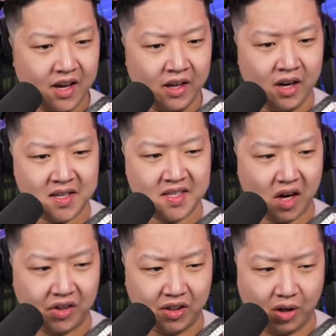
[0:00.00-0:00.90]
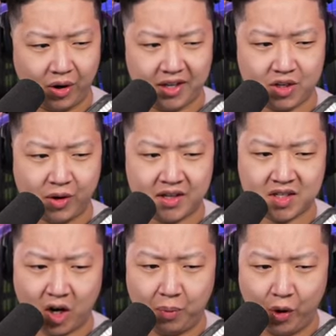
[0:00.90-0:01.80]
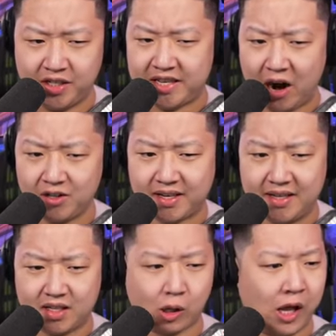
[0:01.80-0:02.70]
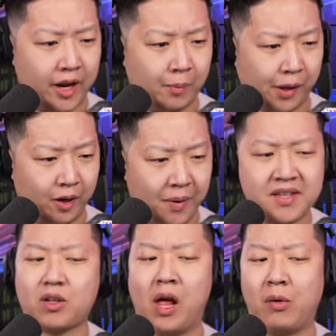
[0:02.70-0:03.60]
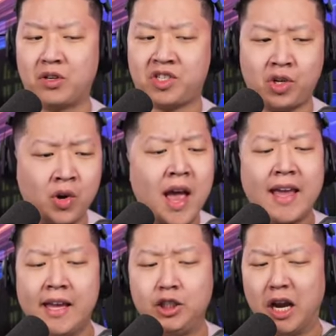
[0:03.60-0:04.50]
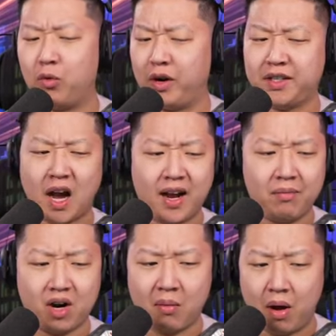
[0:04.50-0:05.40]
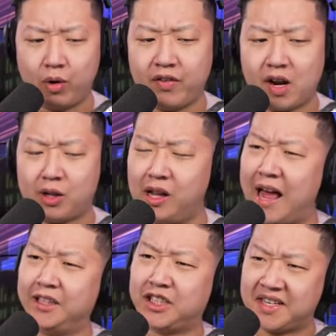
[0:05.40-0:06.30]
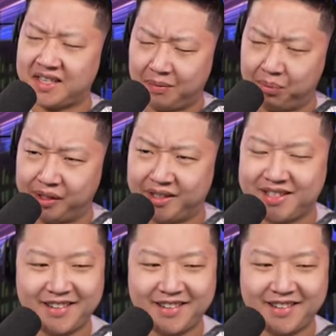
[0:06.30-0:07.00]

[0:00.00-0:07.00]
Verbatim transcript: You got stuck in the loading screen. Star points, tower skins, declining player base, Clan Wars two, E-Giant. What are you talking about? Come on, we've got a clan chest to complete.